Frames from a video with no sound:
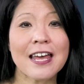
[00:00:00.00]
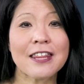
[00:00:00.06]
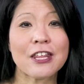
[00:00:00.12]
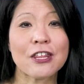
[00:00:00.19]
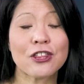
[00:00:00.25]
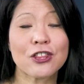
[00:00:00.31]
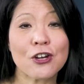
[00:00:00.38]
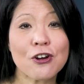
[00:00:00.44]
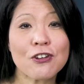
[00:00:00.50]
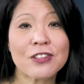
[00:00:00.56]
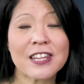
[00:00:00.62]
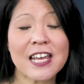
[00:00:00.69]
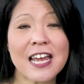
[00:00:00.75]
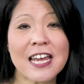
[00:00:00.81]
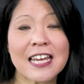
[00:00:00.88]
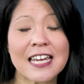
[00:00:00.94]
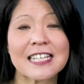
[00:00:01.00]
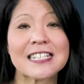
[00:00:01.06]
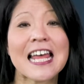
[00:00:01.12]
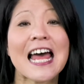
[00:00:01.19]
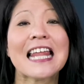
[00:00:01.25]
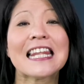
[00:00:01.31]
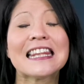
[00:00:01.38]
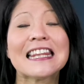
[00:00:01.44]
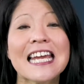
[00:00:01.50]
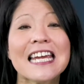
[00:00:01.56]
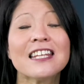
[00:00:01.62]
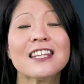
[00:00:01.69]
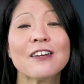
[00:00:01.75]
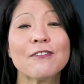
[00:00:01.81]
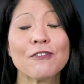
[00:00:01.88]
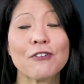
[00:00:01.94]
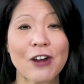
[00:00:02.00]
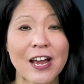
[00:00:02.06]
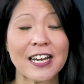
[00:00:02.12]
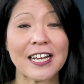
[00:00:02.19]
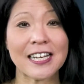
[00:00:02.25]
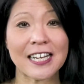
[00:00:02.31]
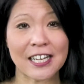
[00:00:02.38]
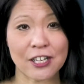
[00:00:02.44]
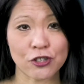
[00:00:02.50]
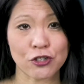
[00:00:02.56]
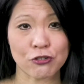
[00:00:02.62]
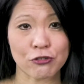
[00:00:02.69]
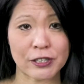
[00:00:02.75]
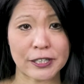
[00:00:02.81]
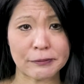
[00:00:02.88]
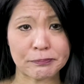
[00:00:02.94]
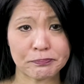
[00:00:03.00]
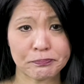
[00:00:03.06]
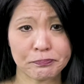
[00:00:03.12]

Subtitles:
The third thing is length of credit history.